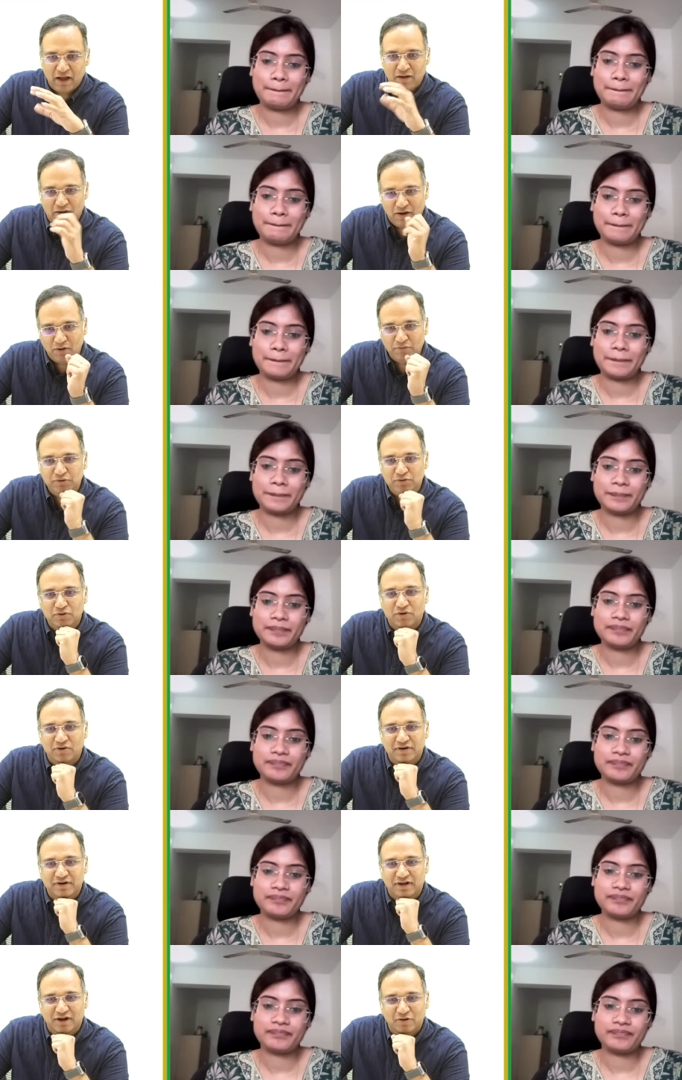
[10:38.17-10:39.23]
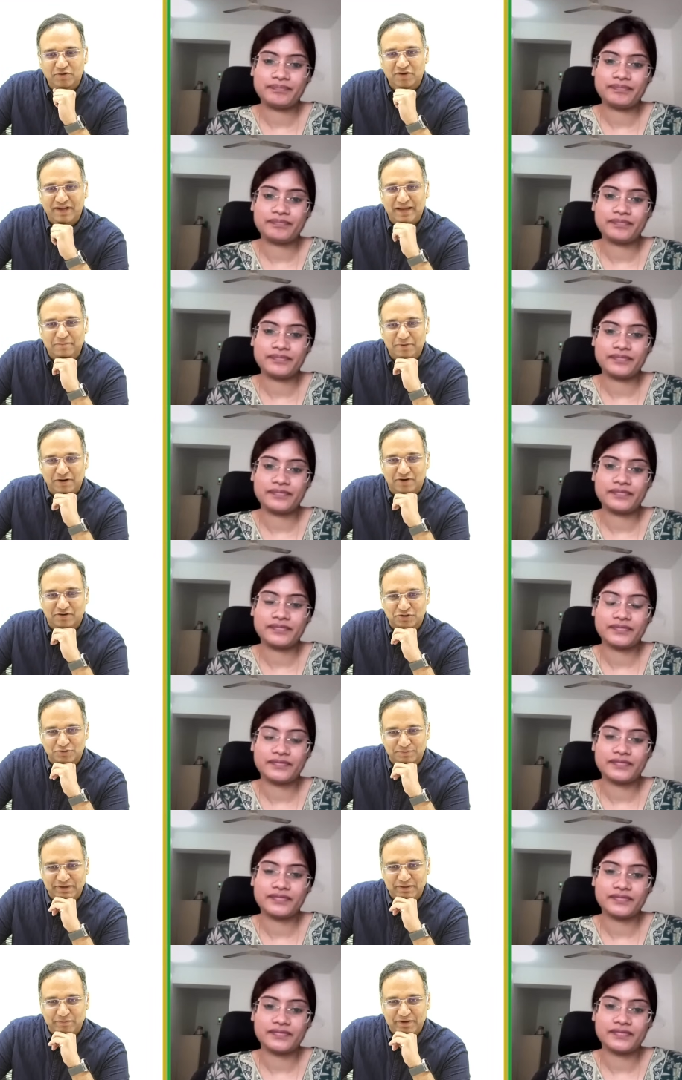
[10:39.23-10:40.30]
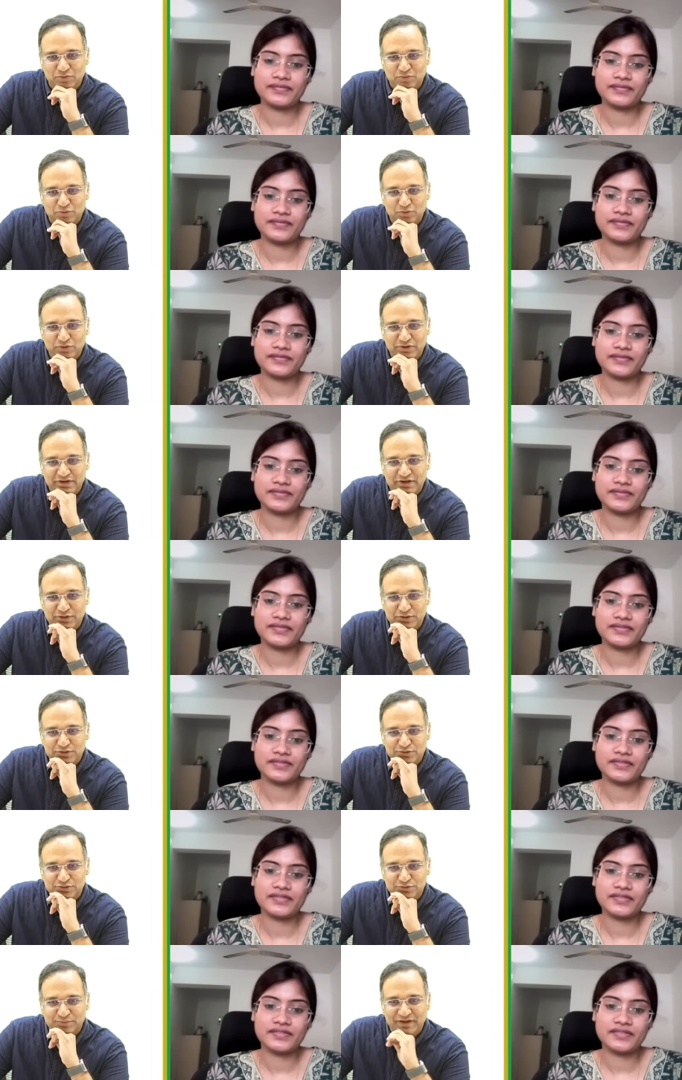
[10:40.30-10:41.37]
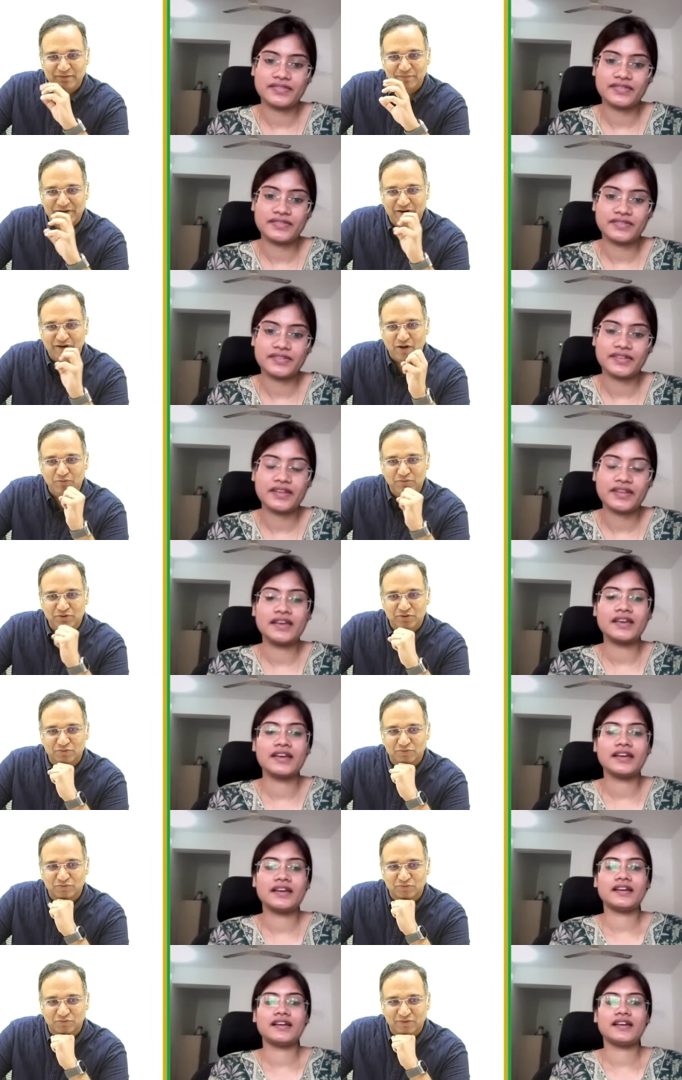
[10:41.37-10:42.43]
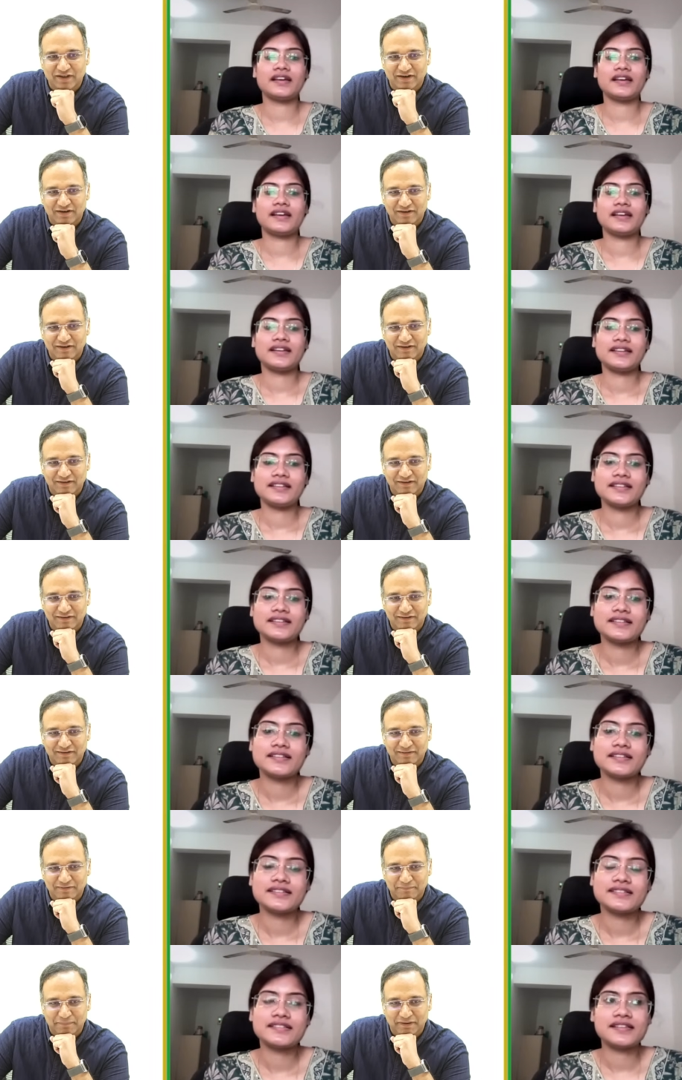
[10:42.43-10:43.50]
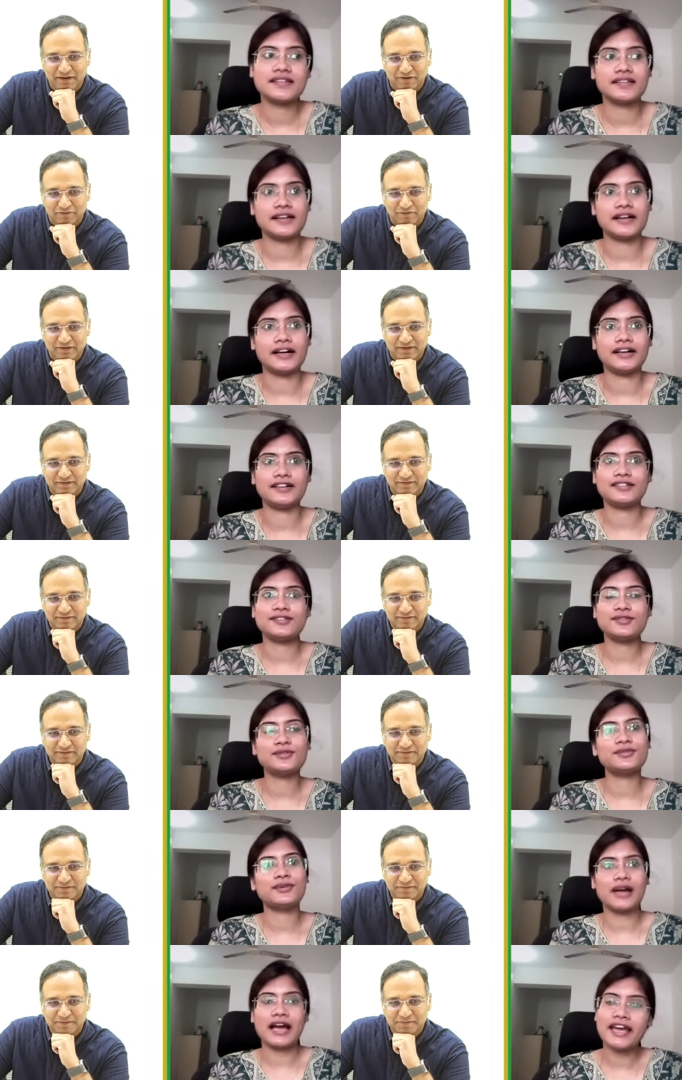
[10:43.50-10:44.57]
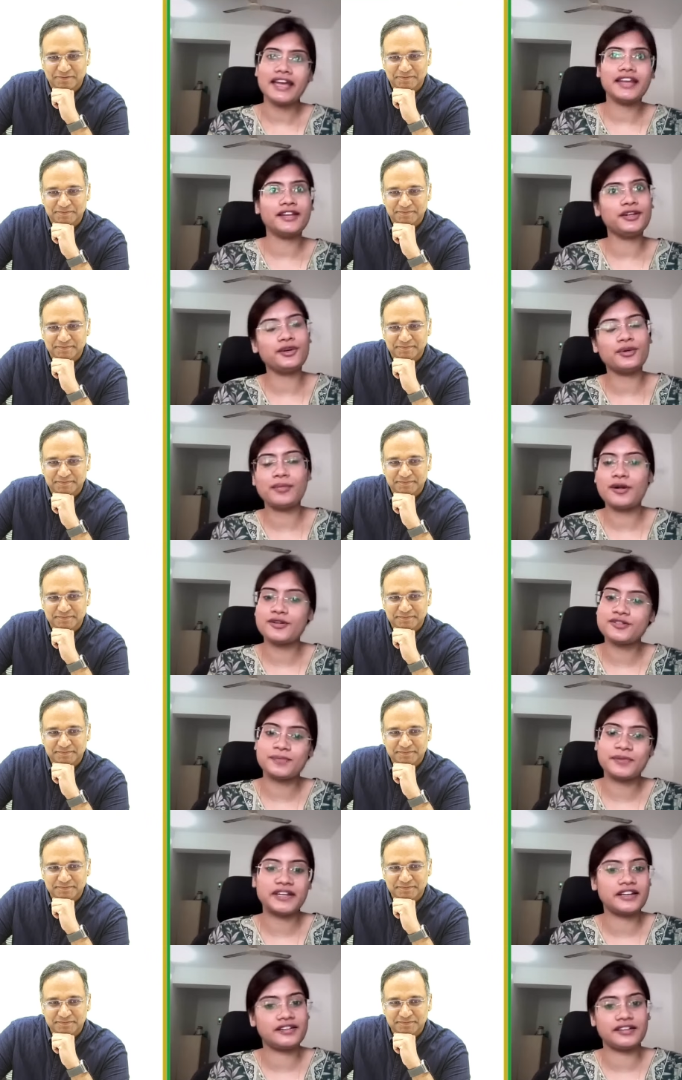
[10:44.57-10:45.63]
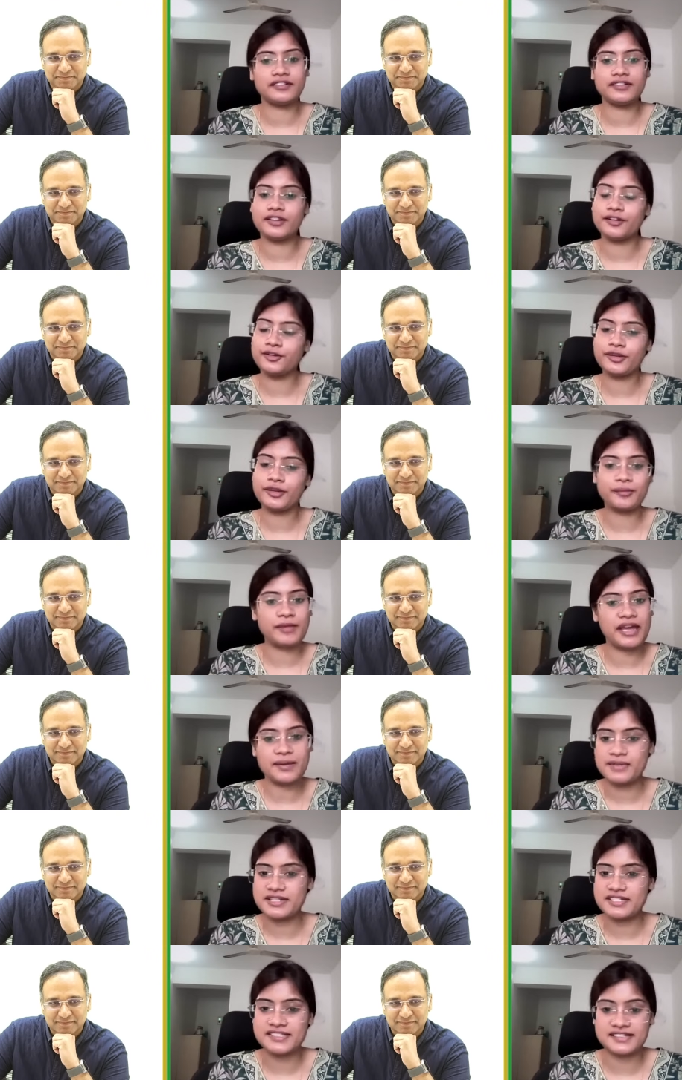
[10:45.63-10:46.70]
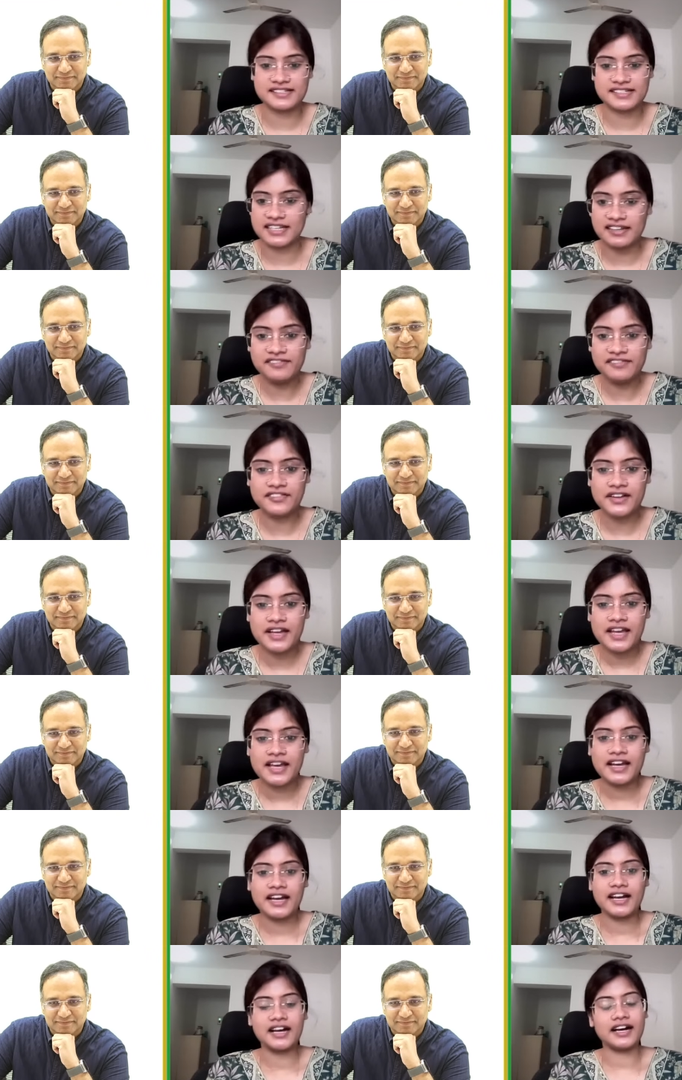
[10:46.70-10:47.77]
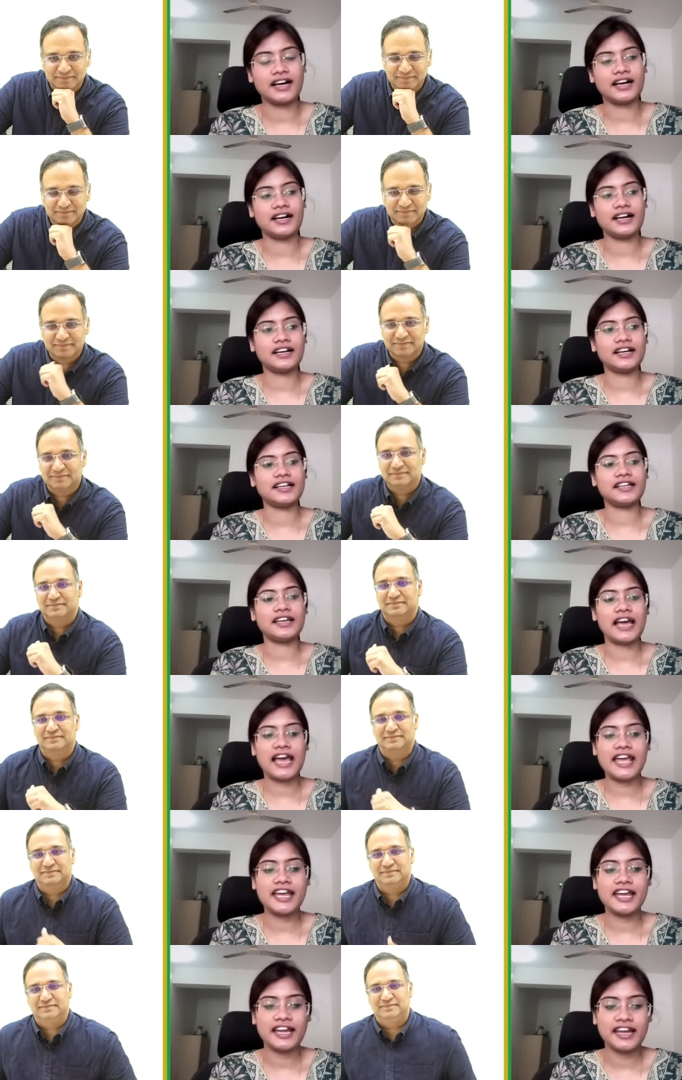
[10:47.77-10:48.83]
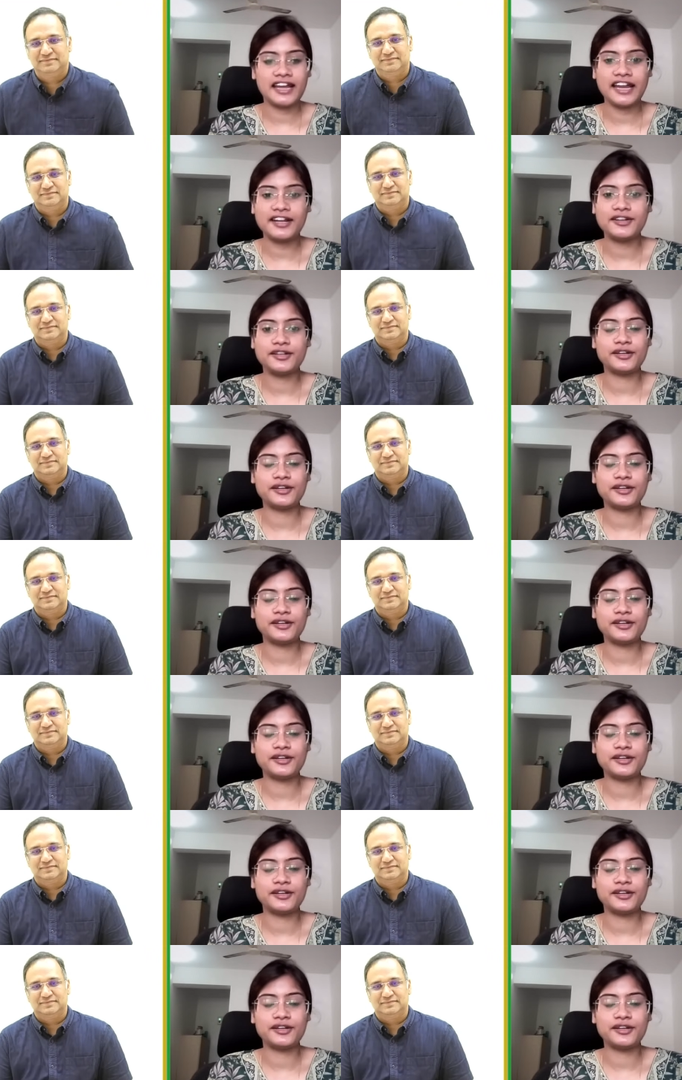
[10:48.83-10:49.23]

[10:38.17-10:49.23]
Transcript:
Speaker 1: how, how you got how you came across Speedmin? Who introduced Speedmin? How you were?
Speaker 2: Sir, uh, so I knew about Speed uh, during my MS itself. Uh, I had